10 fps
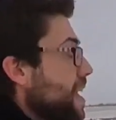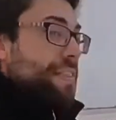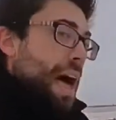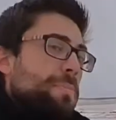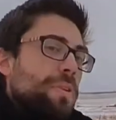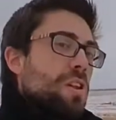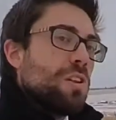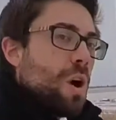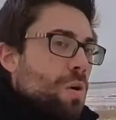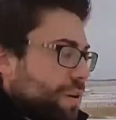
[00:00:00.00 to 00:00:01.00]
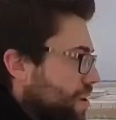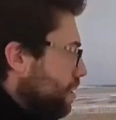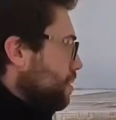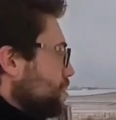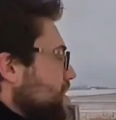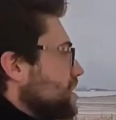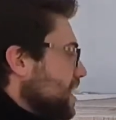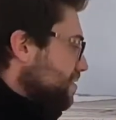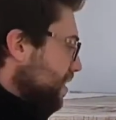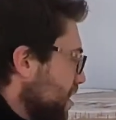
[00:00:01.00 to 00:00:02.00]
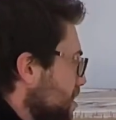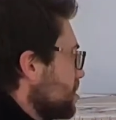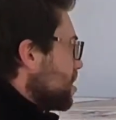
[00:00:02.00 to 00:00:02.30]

That bill alone was 6 figures.